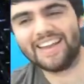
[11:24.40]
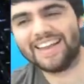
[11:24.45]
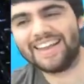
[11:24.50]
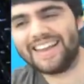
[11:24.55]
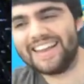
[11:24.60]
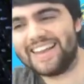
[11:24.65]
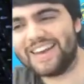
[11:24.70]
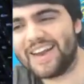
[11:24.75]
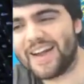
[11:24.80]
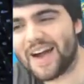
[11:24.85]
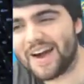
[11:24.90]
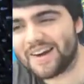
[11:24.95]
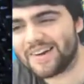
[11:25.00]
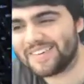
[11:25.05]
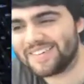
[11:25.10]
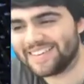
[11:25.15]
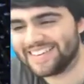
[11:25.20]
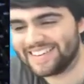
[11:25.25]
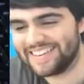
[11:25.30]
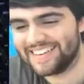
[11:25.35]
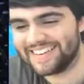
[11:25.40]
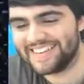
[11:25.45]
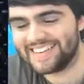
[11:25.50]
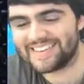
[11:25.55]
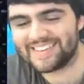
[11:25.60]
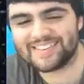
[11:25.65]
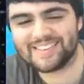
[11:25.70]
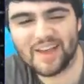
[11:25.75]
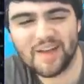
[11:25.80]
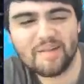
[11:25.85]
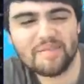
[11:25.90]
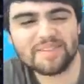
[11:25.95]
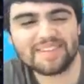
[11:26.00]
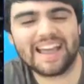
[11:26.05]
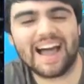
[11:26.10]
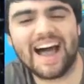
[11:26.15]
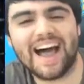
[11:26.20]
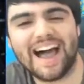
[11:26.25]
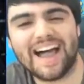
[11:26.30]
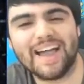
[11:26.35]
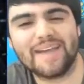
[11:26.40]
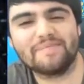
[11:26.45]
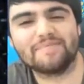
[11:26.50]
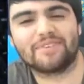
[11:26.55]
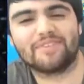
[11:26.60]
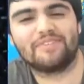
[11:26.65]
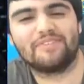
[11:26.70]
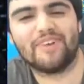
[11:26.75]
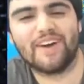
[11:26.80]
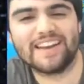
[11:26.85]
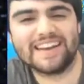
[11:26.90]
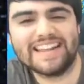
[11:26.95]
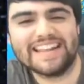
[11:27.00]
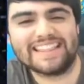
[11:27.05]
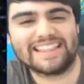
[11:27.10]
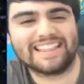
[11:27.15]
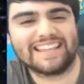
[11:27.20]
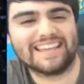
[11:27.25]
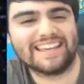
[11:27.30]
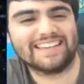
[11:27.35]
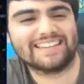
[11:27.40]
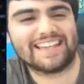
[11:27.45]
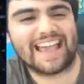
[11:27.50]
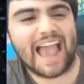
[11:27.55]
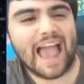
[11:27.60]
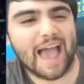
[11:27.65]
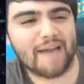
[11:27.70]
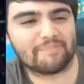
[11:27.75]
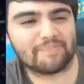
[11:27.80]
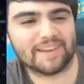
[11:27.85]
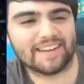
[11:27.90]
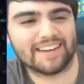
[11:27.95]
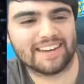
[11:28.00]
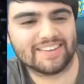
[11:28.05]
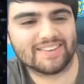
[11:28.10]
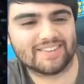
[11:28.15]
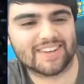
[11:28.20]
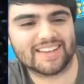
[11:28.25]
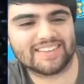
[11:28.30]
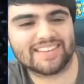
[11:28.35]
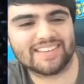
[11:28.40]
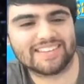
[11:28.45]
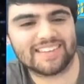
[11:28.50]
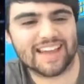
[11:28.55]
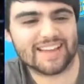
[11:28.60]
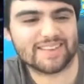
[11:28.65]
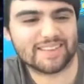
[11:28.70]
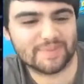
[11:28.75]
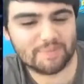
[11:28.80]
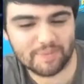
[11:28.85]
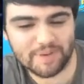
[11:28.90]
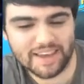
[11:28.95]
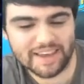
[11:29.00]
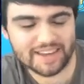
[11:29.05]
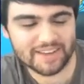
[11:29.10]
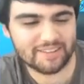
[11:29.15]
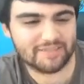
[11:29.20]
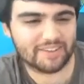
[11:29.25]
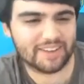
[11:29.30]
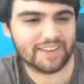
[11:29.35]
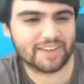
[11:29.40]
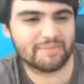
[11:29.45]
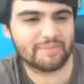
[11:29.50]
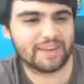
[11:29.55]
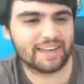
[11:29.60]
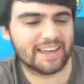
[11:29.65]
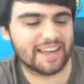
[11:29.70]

You know, sometimes funny things happen, and just as I speak of him,